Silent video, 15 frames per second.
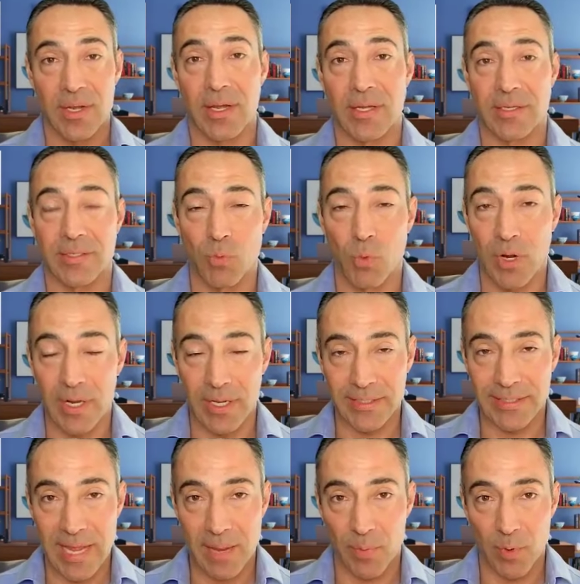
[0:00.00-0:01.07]
as one
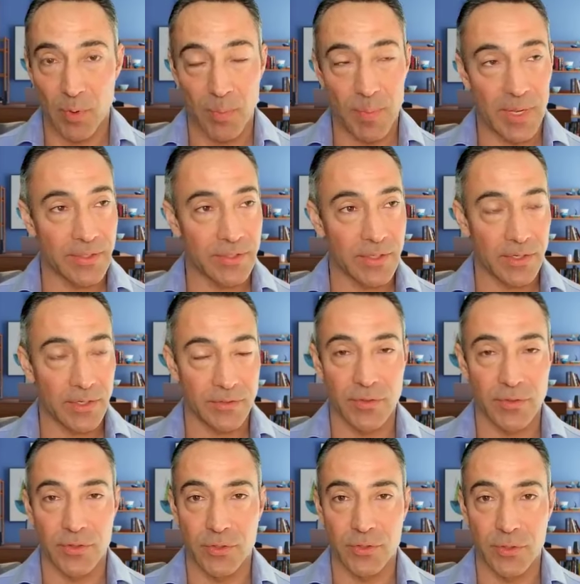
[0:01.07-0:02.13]
example, but it's also
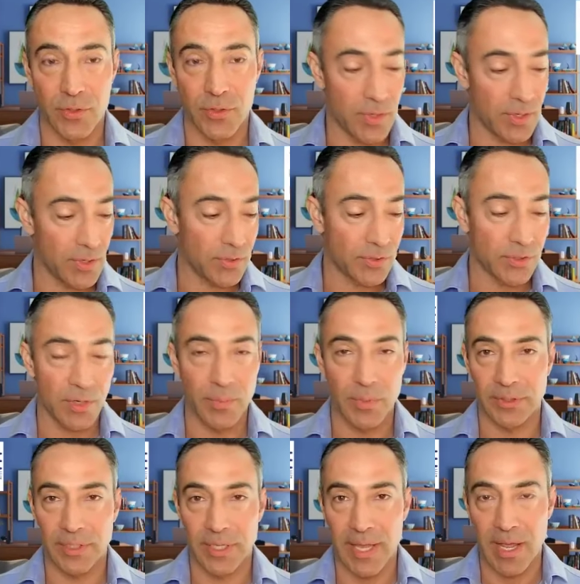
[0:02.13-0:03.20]
the sooner that you start
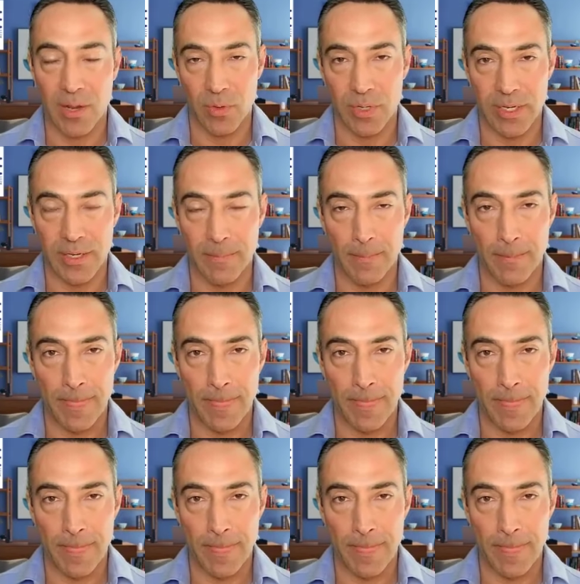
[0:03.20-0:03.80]
building equity.